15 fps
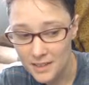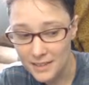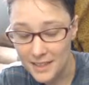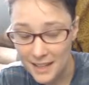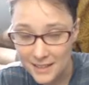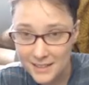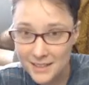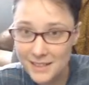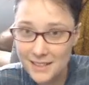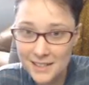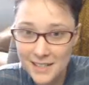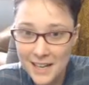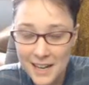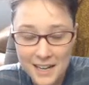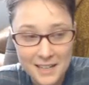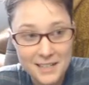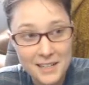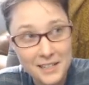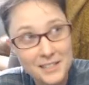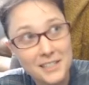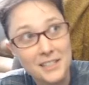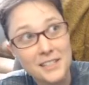that
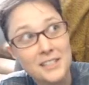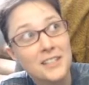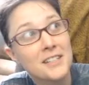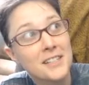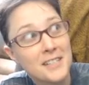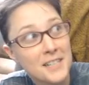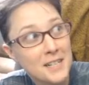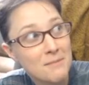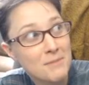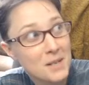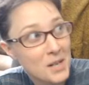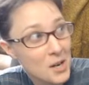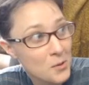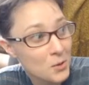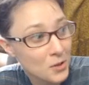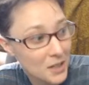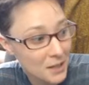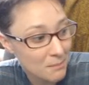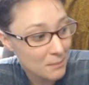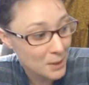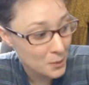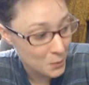does not seem that I will
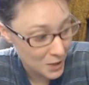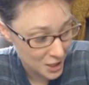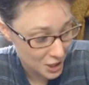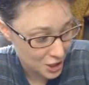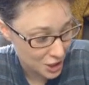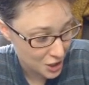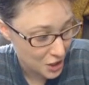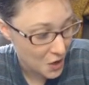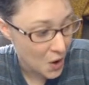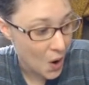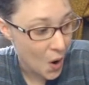get my wish.